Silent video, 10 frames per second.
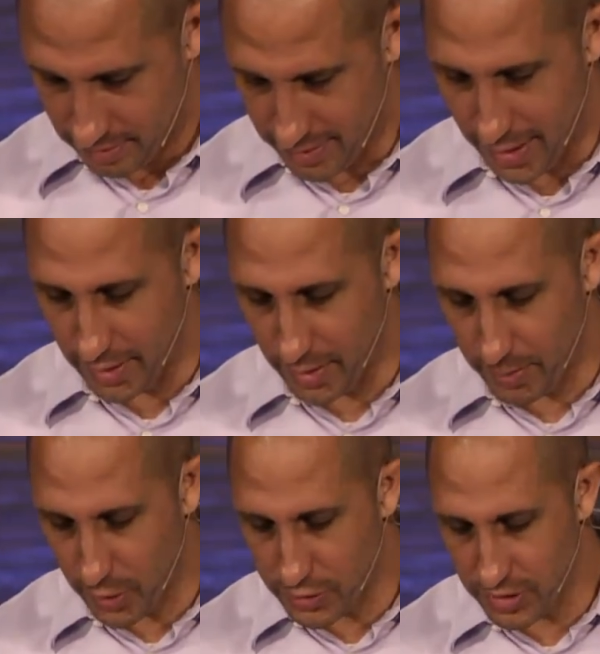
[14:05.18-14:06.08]
That in the
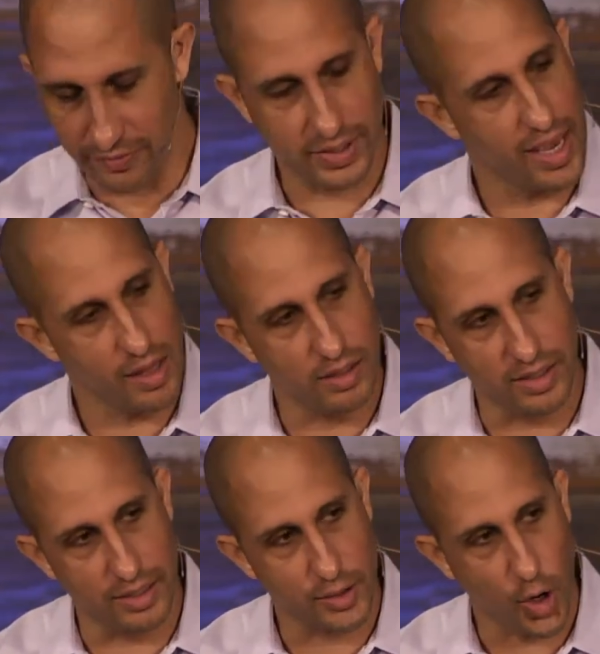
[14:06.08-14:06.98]
person of a
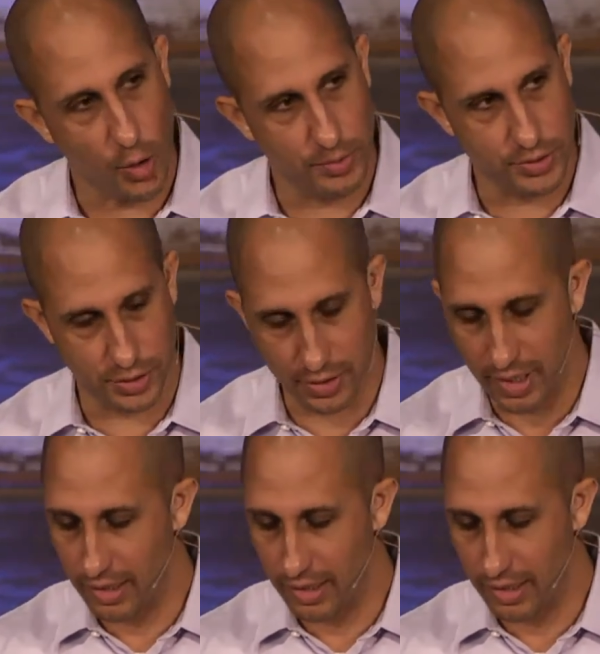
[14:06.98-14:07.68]
Galilean carpenter,